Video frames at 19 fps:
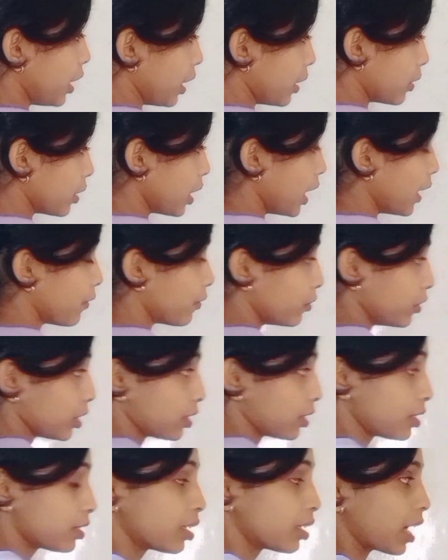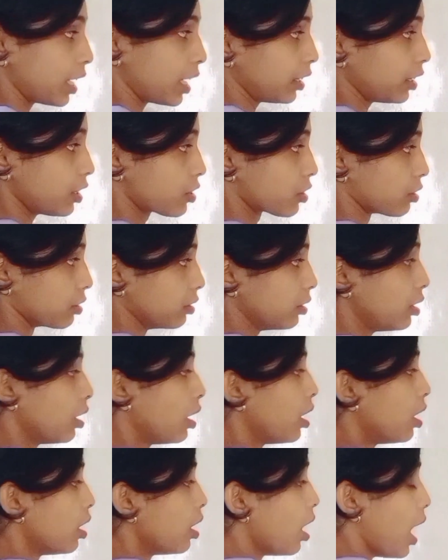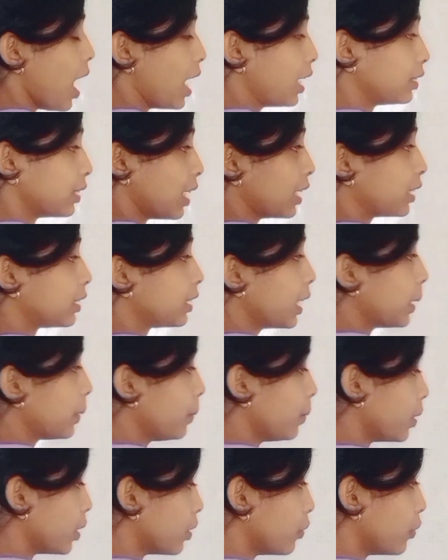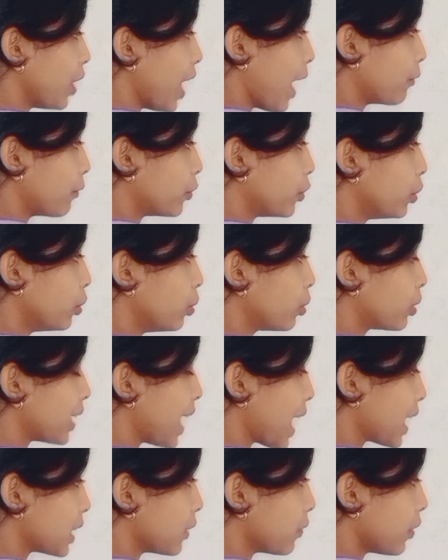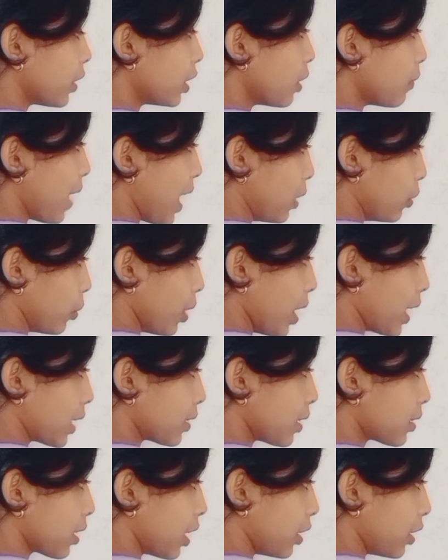10, if this is the condition, at that time we have to classify the value x is